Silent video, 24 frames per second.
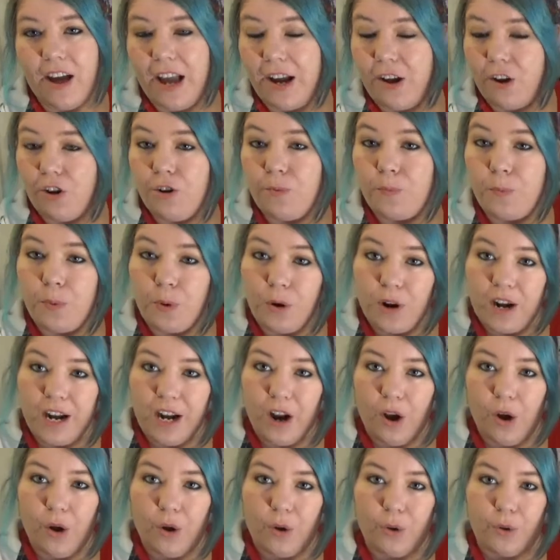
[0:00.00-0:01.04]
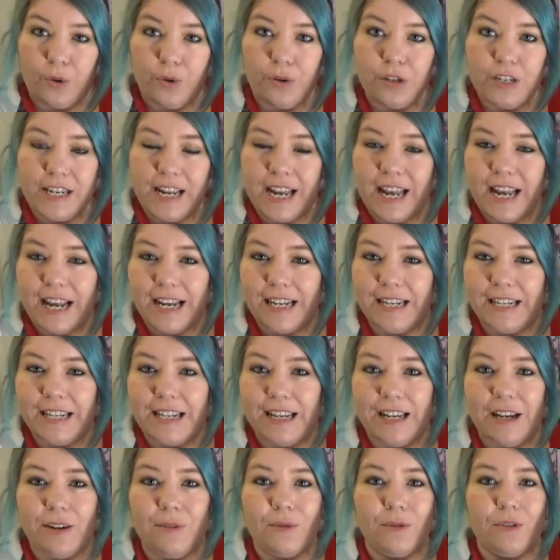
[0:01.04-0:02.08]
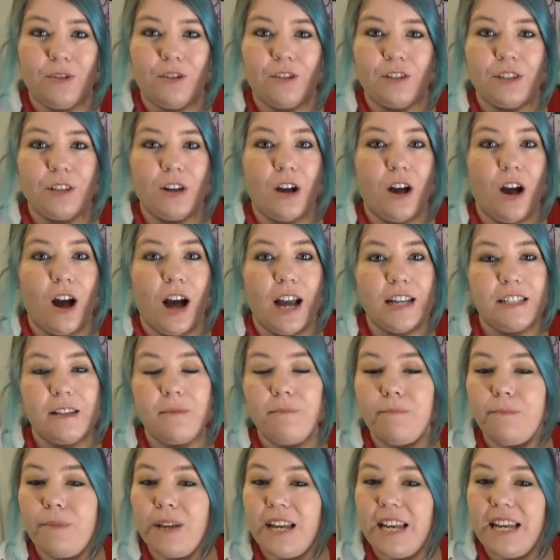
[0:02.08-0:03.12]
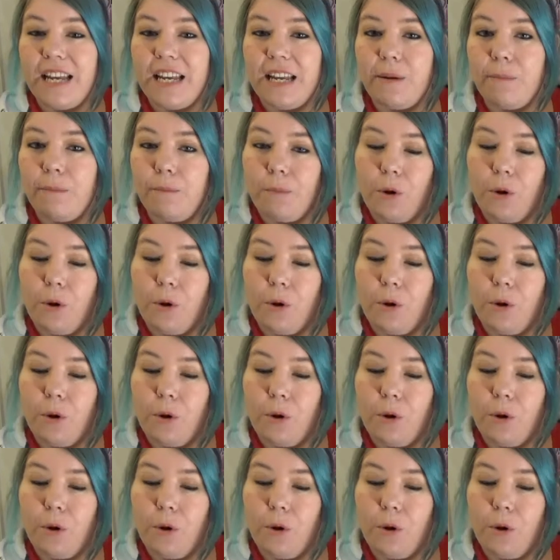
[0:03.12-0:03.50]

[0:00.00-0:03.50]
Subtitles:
I got it pre-owned and it was item B,